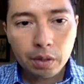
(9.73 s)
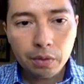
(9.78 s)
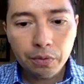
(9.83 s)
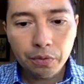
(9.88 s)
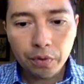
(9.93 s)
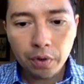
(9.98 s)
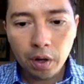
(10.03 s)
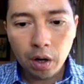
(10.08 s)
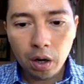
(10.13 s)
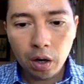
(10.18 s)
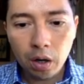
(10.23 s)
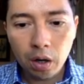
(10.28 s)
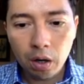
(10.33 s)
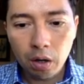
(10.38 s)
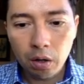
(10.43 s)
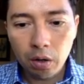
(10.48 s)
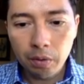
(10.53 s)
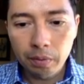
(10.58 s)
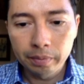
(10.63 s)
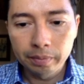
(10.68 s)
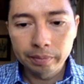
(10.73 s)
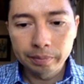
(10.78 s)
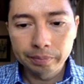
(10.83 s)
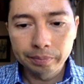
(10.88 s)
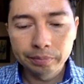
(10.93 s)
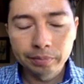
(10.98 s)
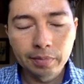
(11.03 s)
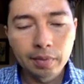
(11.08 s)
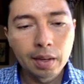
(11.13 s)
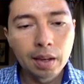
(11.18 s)
from
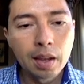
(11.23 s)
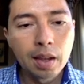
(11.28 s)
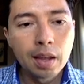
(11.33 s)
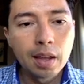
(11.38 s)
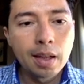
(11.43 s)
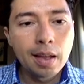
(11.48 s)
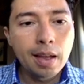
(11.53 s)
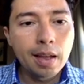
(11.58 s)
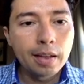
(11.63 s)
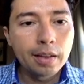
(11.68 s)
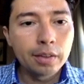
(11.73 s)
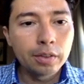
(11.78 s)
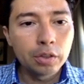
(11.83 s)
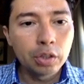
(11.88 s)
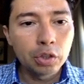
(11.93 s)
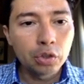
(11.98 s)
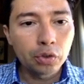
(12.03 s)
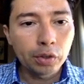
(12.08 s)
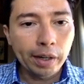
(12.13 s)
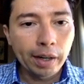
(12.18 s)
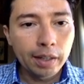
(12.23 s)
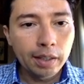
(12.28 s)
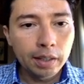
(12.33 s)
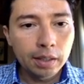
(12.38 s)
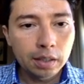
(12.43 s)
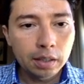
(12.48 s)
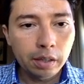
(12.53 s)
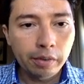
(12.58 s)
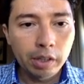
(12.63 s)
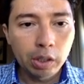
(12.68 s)
this training, the
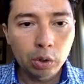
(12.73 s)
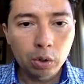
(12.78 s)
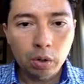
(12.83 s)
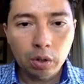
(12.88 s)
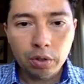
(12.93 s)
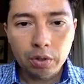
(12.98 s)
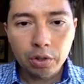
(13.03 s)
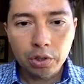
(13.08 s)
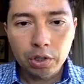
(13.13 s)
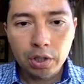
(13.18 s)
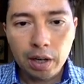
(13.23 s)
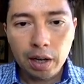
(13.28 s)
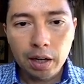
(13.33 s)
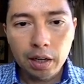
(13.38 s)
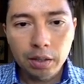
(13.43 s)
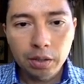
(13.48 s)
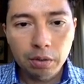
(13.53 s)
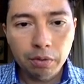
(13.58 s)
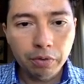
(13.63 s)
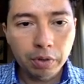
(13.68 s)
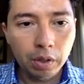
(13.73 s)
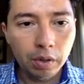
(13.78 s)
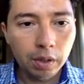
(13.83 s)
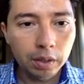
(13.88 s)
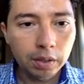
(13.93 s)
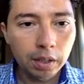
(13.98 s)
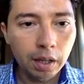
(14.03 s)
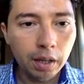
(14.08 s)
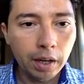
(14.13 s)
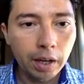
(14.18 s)
72-hour challenge on Freedom
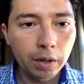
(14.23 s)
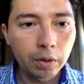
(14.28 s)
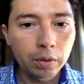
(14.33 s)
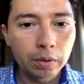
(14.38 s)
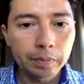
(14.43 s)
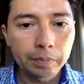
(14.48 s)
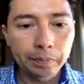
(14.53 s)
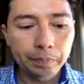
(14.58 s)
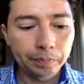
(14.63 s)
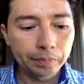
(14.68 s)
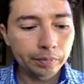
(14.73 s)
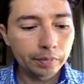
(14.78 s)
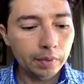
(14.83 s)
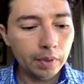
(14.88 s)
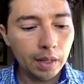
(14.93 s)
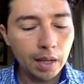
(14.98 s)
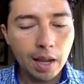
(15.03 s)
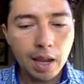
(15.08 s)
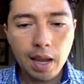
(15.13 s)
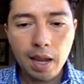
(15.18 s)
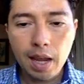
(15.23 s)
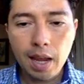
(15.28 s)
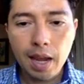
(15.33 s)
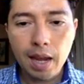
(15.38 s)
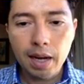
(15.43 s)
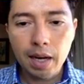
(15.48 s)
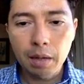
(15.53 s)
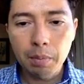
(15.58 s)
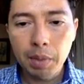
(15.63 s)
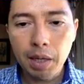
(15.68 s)
Accelerator,
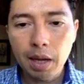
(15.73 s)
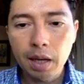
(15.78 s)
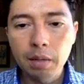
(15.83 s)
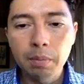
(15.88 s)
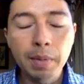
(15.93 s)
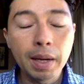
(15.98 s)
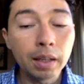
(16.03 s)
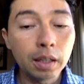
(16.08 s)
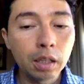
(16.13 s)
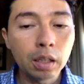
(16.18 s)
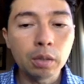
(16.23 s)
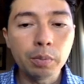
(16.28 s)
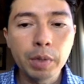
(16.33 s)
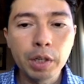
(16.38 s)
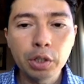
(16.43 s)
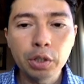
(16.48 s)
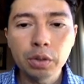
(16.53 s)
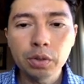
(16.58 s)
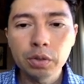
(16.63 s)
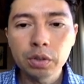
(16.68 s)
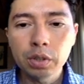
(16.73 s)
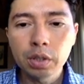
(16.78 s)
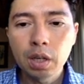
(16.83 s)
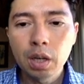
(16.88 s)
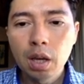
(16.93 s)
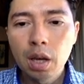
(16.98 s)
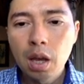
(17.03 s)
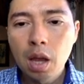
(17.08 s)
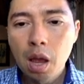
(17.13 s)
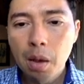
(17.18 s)
and I'm making commissions
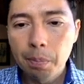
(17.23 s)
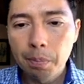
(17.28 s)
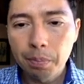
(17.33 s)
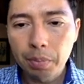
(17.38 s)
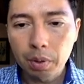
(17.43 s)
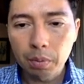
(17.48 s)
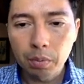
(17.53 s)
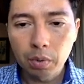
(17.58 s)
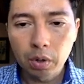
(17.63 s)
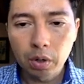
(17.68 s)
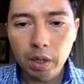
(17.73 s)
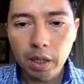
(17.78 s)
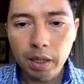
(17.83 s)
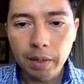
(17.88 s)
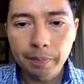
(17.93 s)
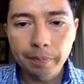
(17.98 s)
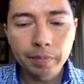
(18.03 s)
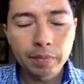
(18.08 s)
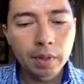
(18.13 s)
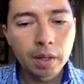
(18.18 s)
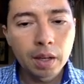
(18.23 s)
promoting